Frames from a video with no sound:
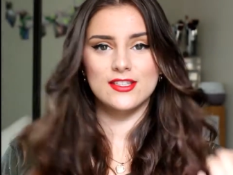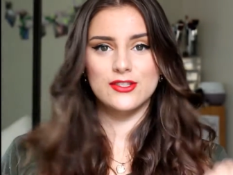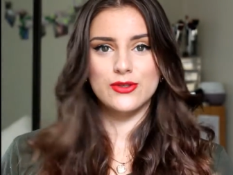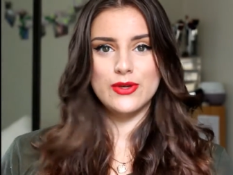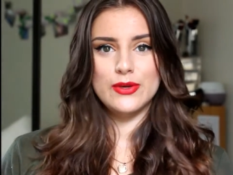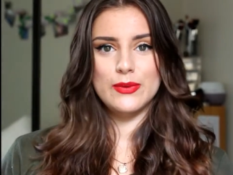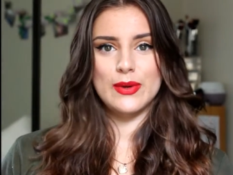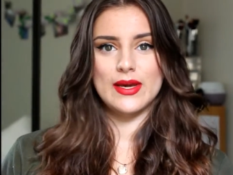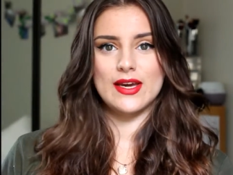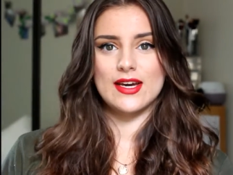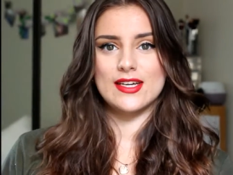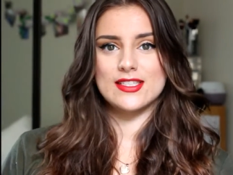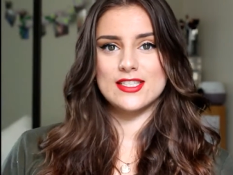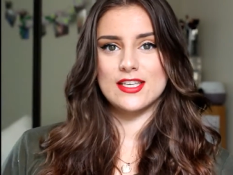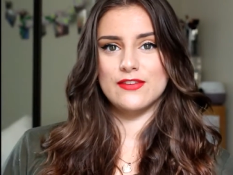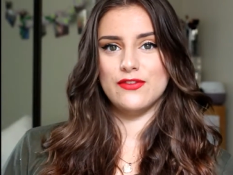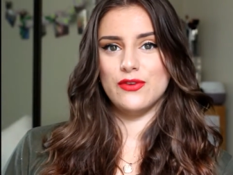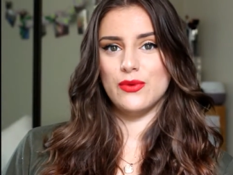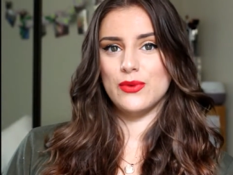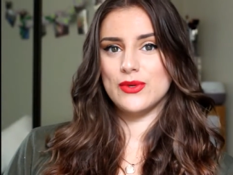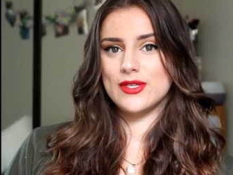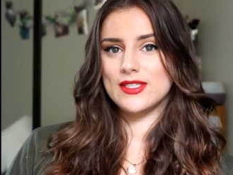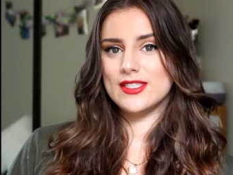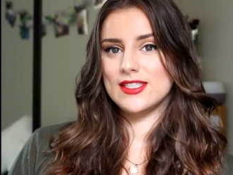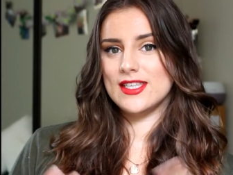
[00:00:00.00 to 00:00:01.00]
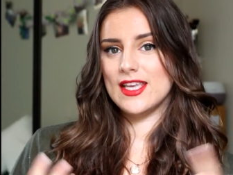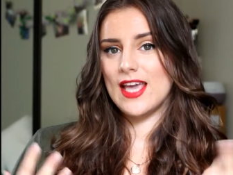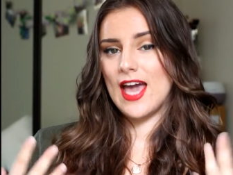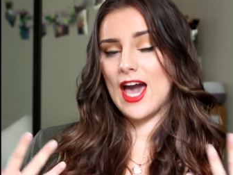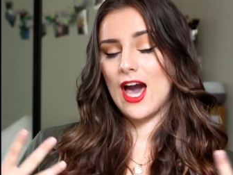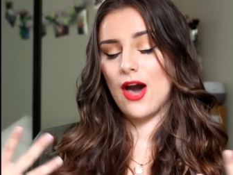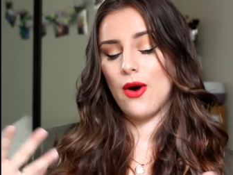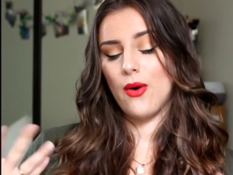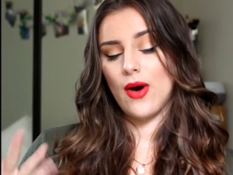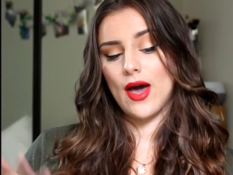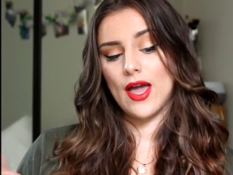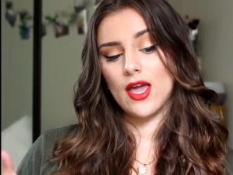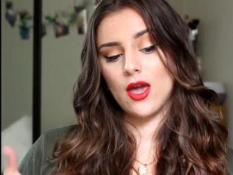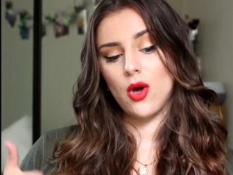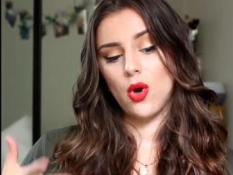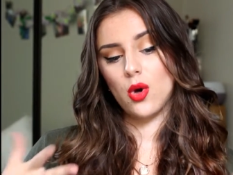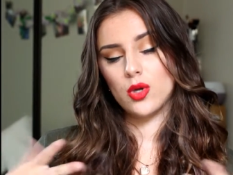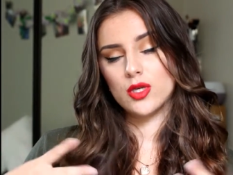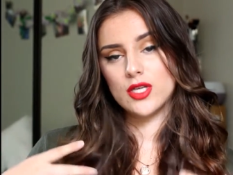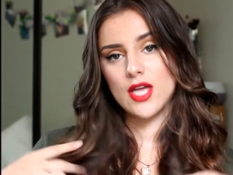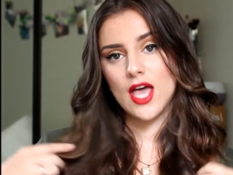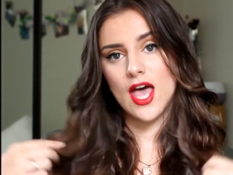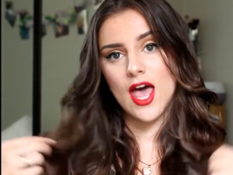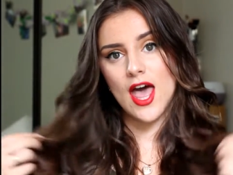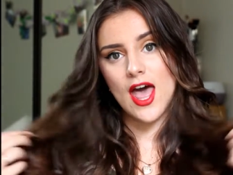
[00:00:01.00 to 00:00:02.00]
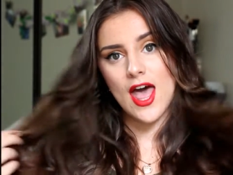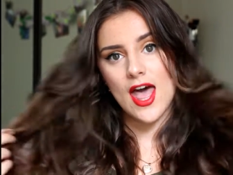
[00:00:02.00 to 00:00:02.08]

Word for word: So anyway guys, if you want to see how I got